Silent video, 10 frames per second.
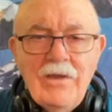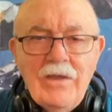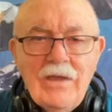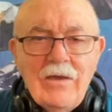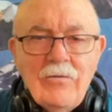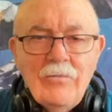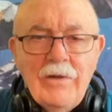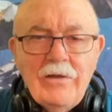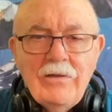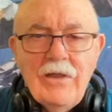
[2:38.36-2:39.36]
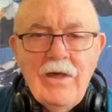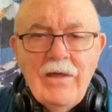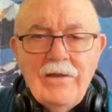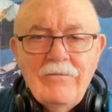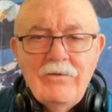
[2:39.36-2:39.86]
It would make a
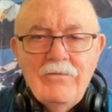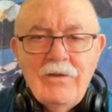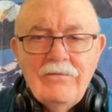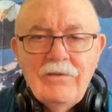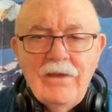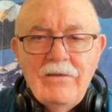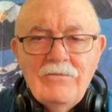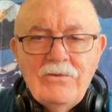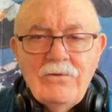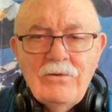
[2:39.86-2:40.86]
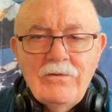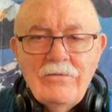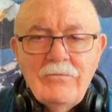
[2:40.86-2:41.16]
lot of investigative journalism